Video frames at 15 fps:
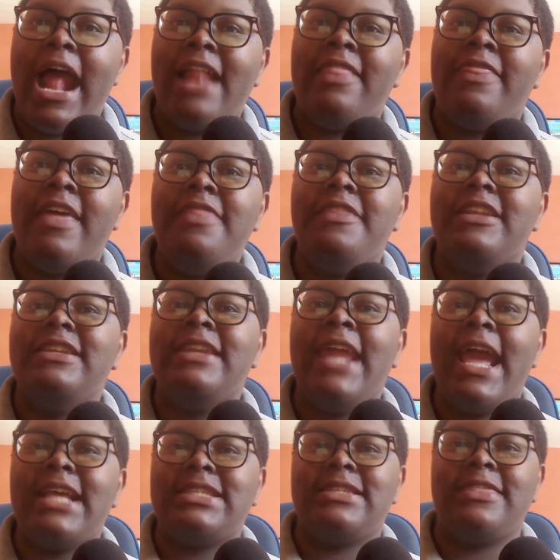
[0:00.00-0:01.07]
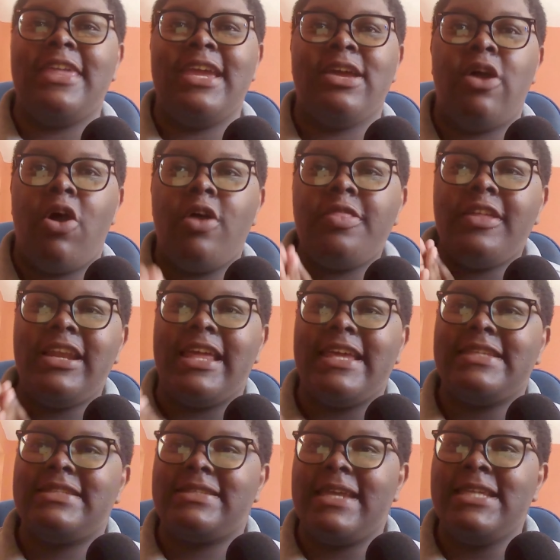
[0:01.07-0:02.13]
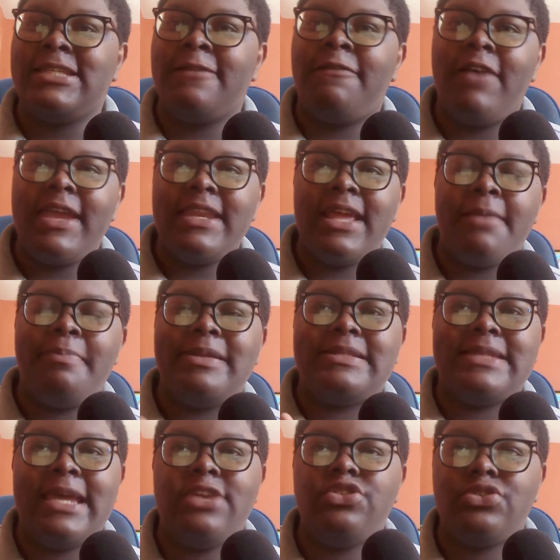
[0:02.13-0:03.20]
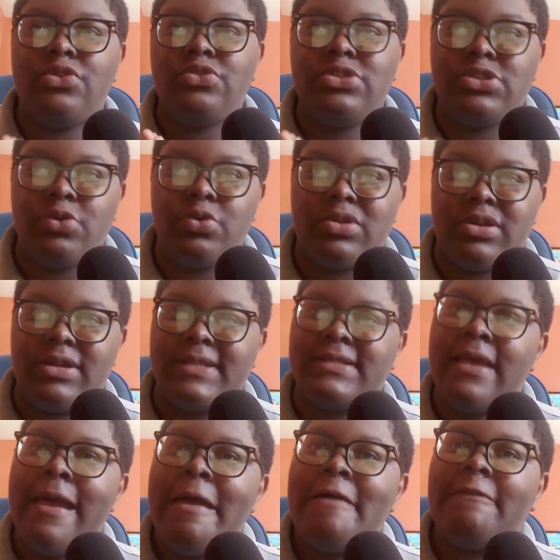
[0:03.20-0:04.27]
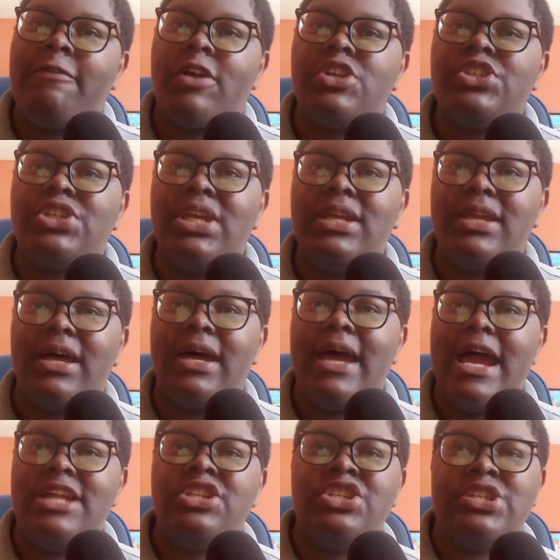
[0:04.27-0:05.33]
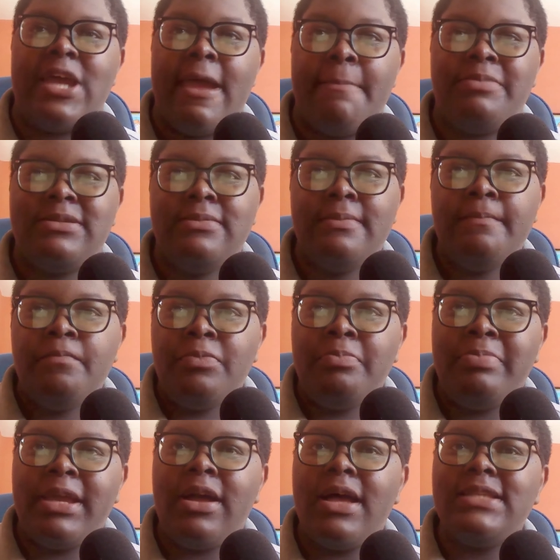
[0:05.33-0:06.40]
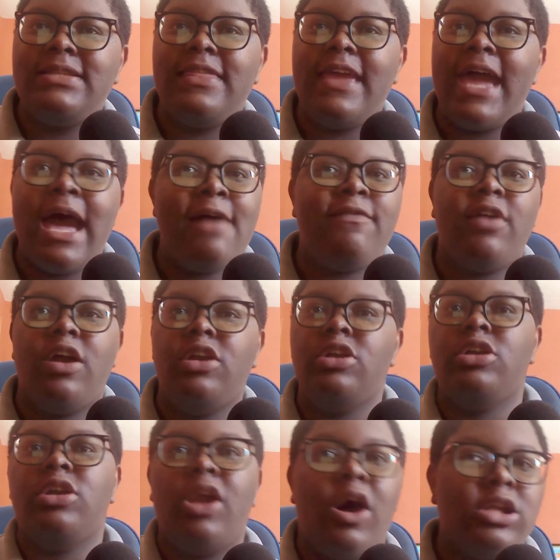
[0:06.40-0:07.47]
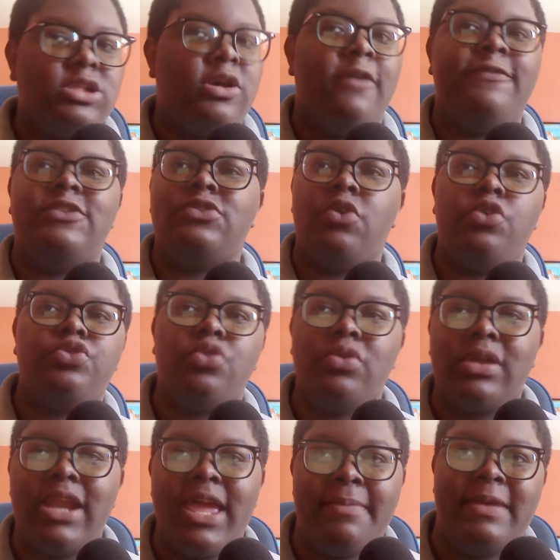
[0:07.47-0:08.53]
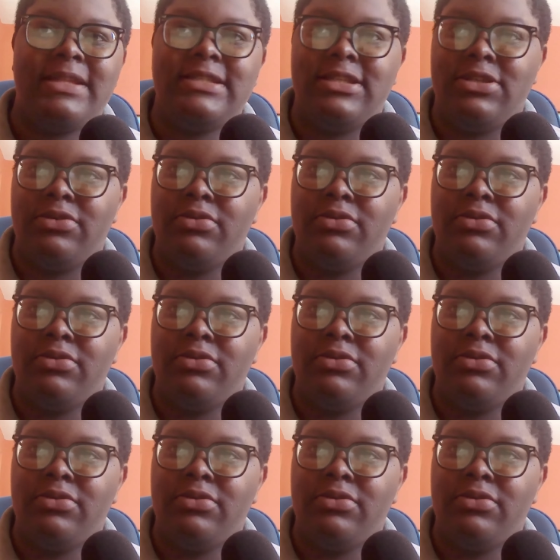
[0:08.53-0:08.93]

And then the next thing on the list is finding potential suitors for Sheeta and Jet, because they have a lot of social climbing to